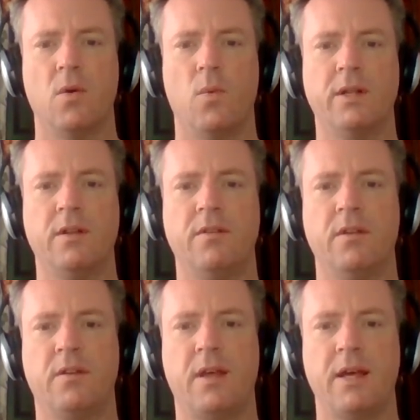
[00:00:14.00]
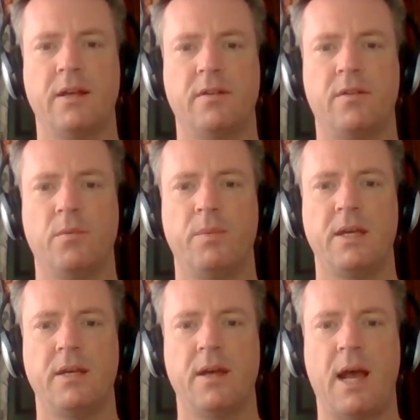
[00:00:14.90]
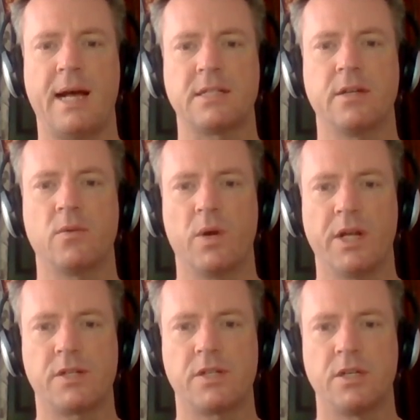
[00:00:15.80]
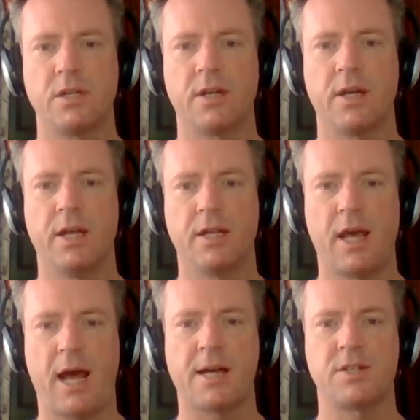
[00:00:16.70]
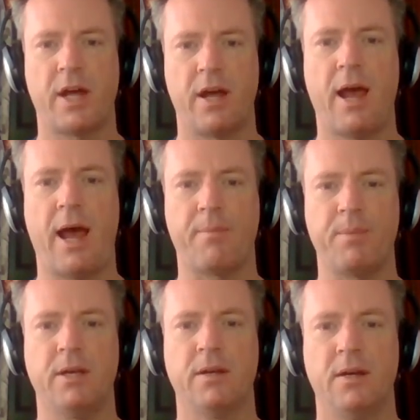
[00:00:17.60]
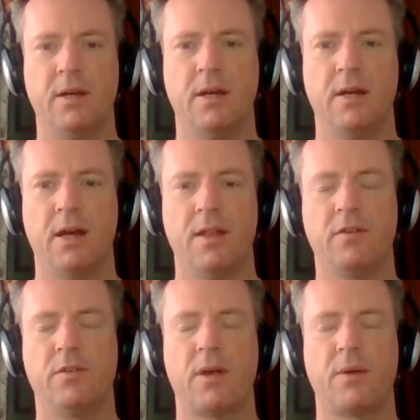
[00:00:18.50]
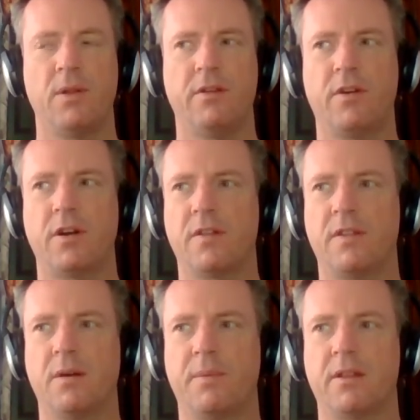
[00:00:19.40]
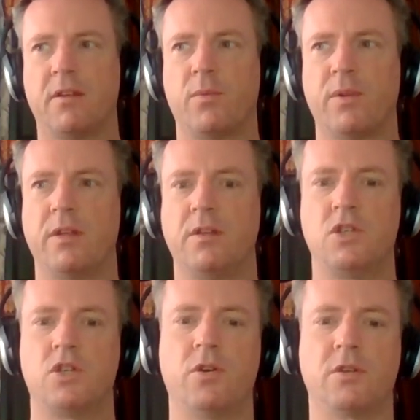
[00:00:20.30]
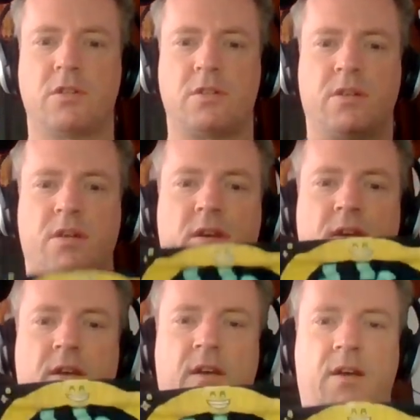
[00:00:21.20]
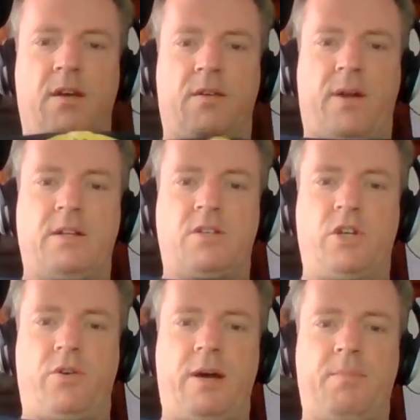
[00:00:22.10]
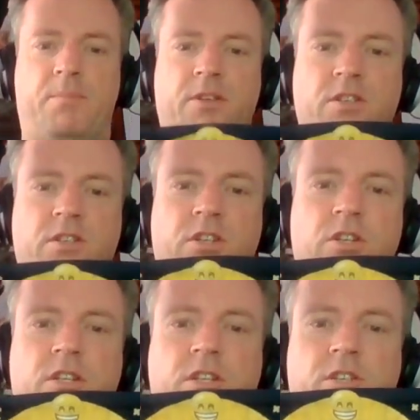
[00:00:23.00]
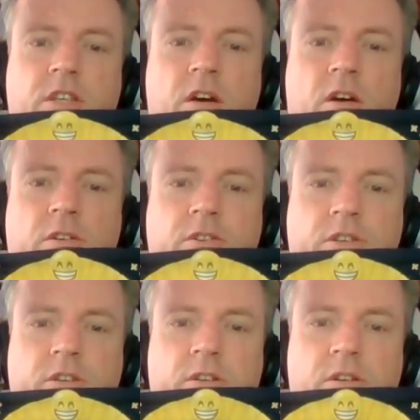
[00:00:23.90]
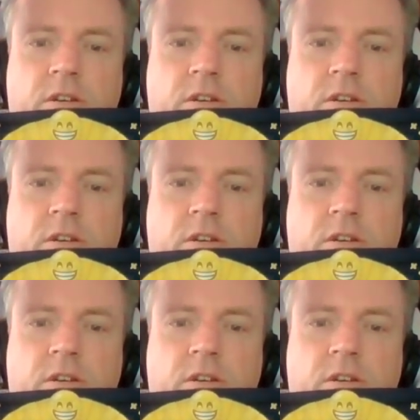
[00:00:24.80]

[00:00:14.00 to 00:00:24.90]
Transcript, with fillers: What does it take to be asset rich and cash happy? And this, I really started to think about this when these shirts, right, showed up. This is this is the arch,